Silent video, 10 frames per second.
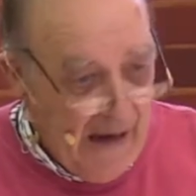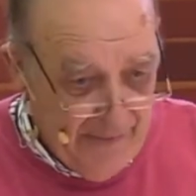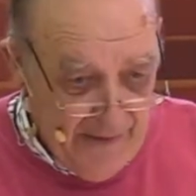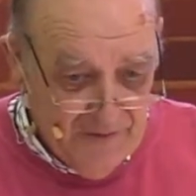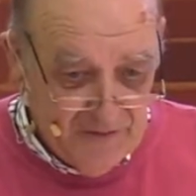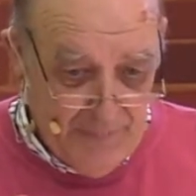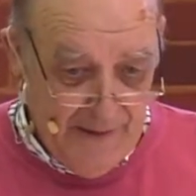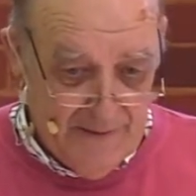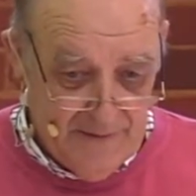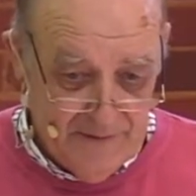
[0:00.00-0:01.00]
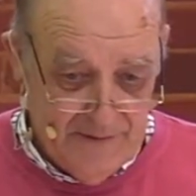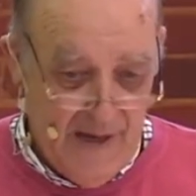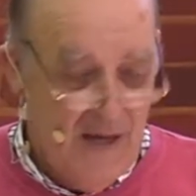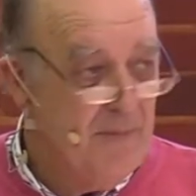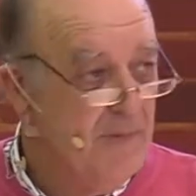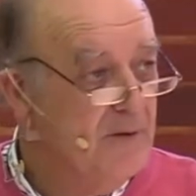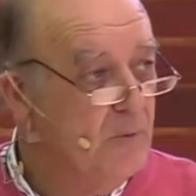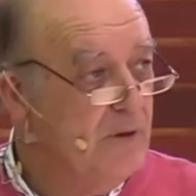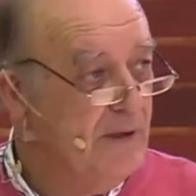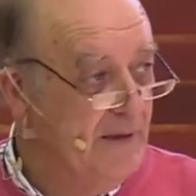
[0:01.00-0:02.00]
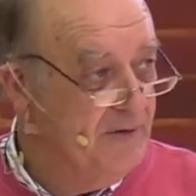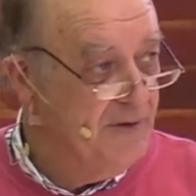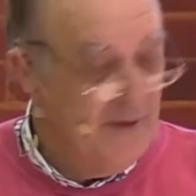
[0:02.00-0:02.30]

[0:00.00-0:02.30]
and then spent this time in the wilderness